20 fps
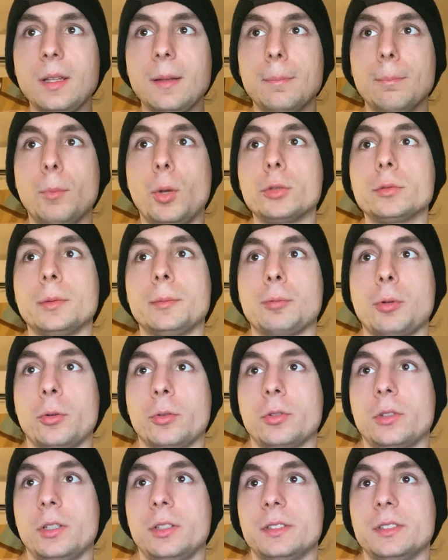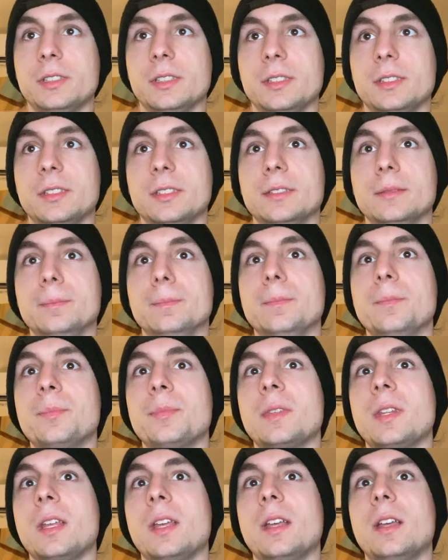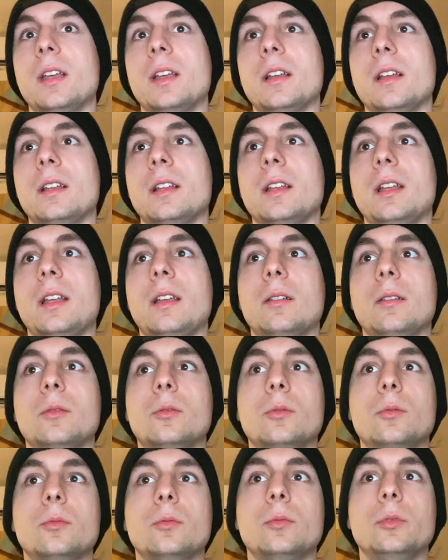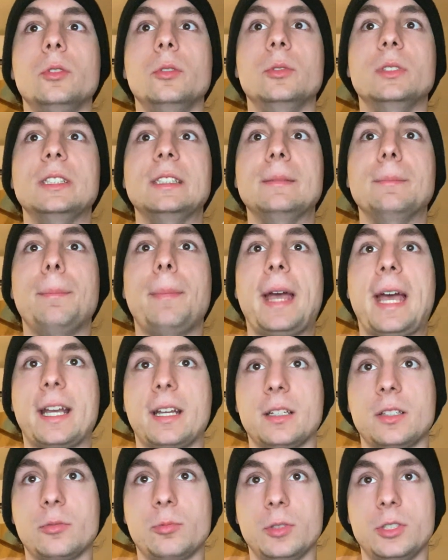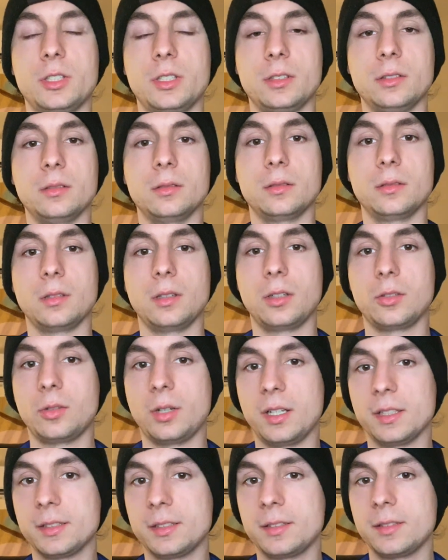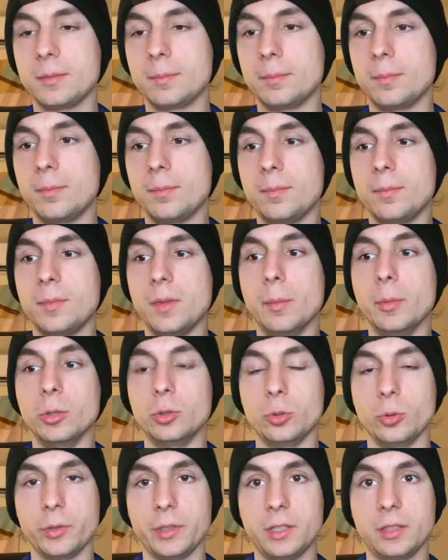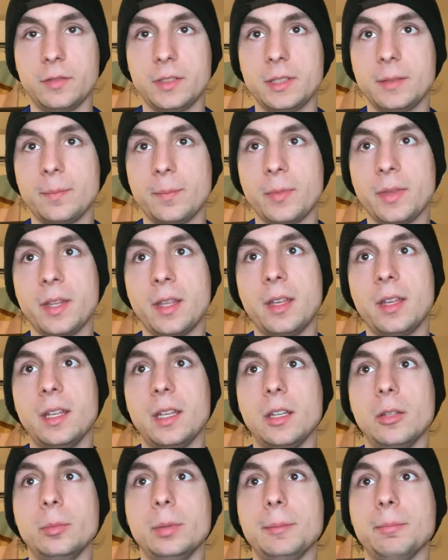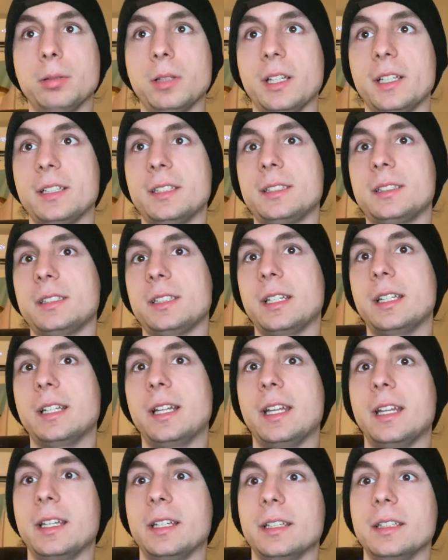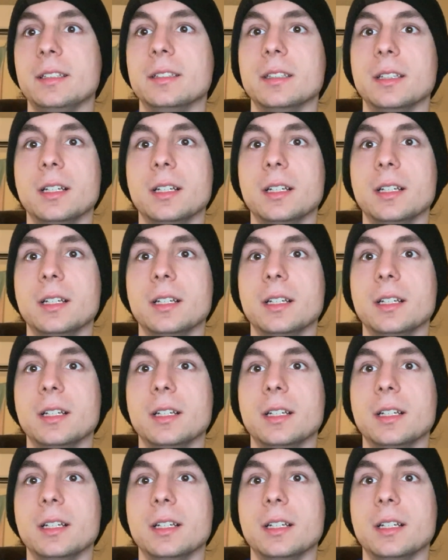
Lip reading: multiple protocol system using packet switching across the majority of it. It'd be placed in a